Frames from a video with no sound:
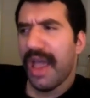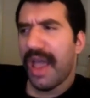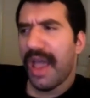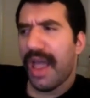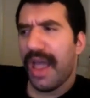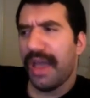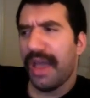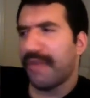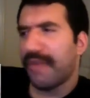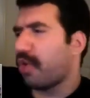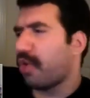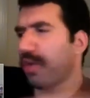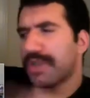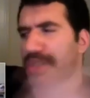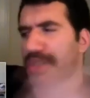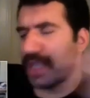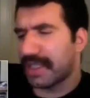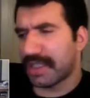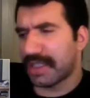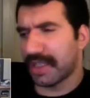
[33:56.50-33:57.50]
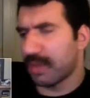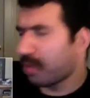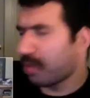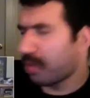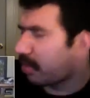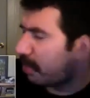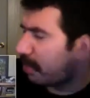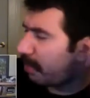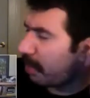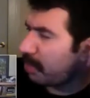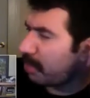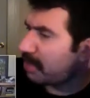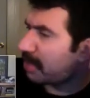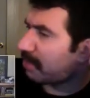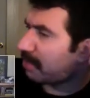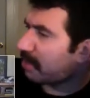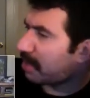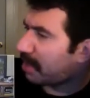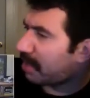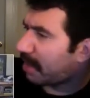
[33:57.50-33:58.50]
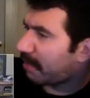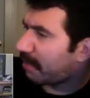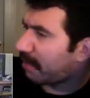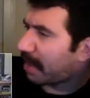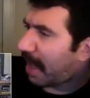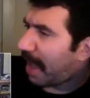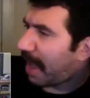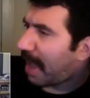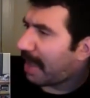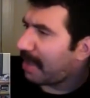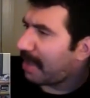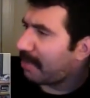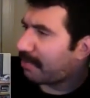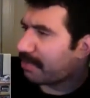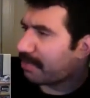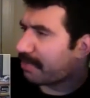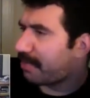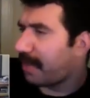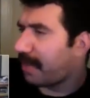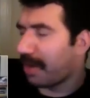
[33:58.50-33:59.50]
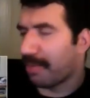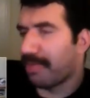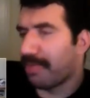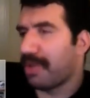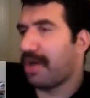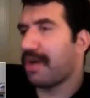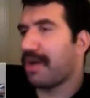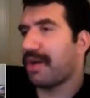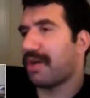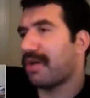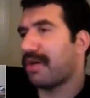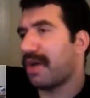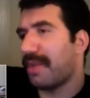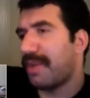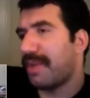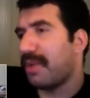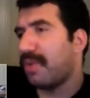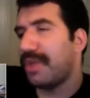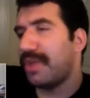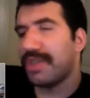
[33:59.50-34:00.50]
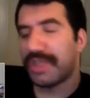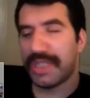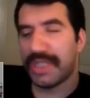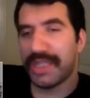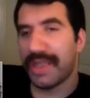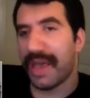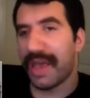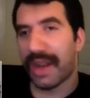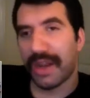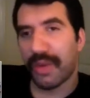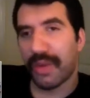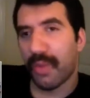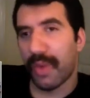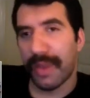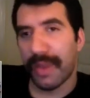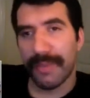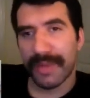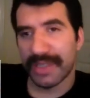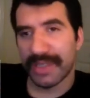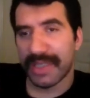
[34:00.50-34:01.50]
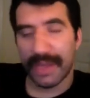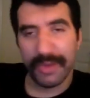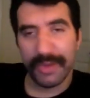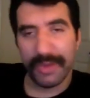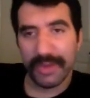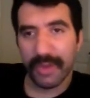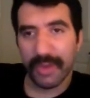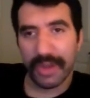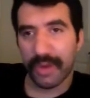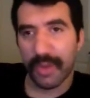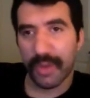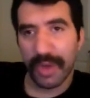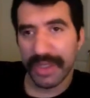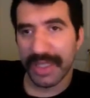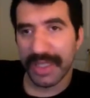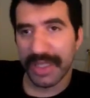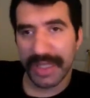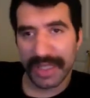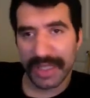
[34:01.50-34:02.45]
And of course, that's still where we post everything, but I you know, blogger. I mean, we just did that on a whim because that was what there was at the